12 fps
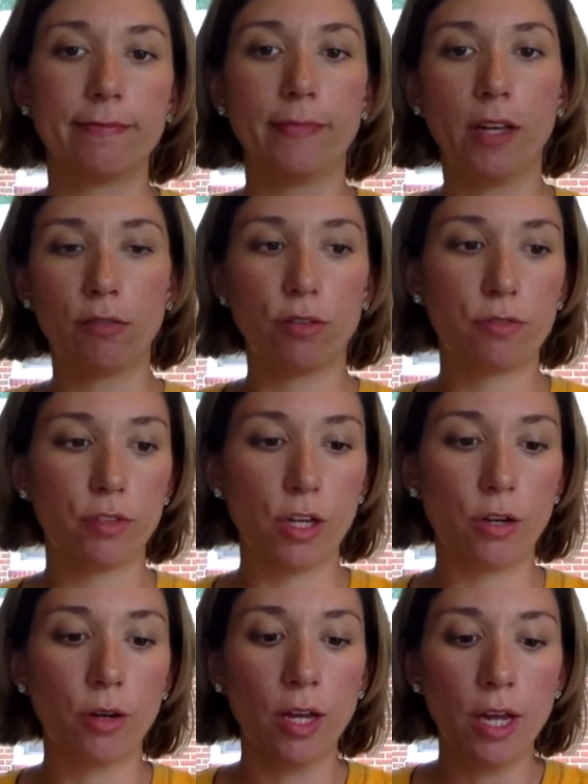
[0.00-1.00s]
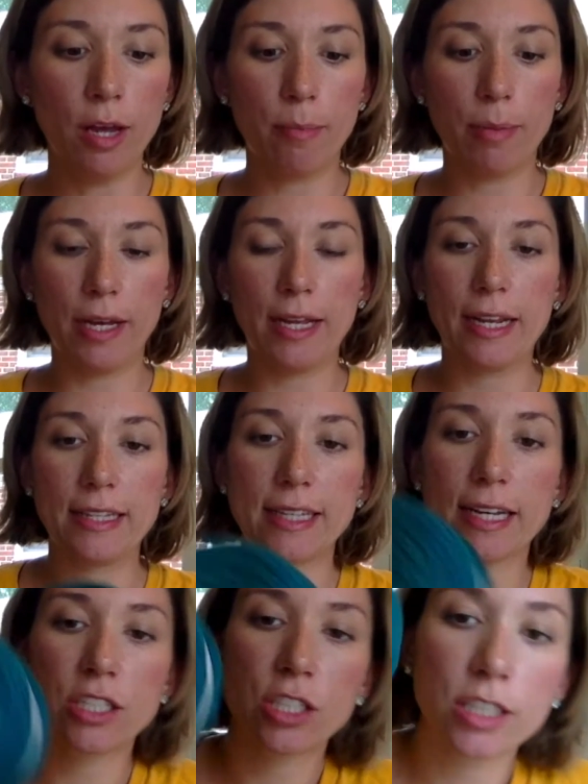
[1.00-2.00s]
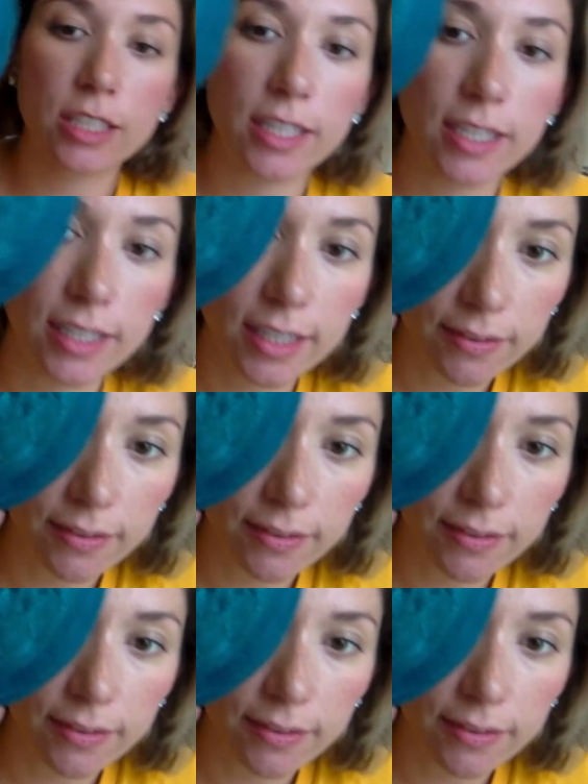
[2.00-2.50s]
of a flow. But it's actually,